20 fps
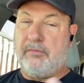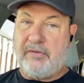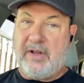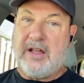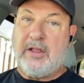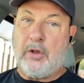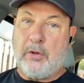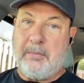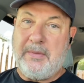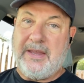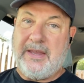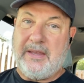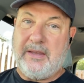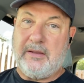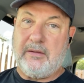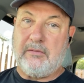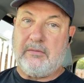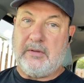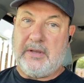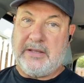follow
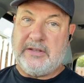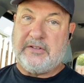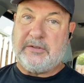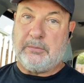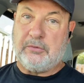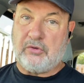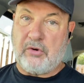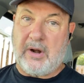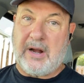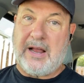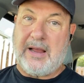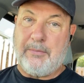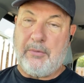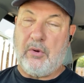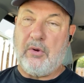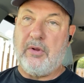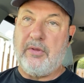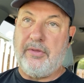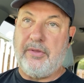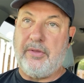me and
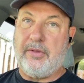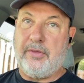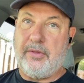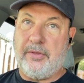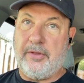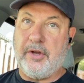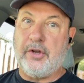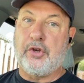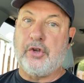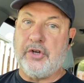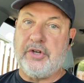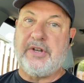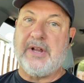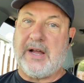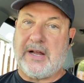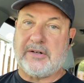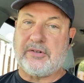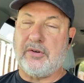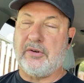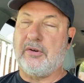subscribe on The Good
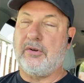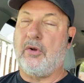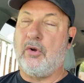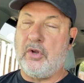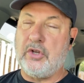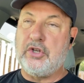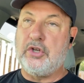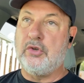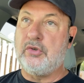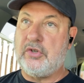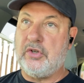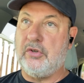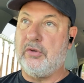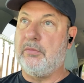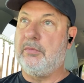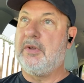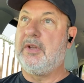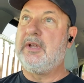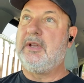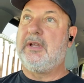Doctor on
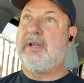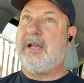YouTube.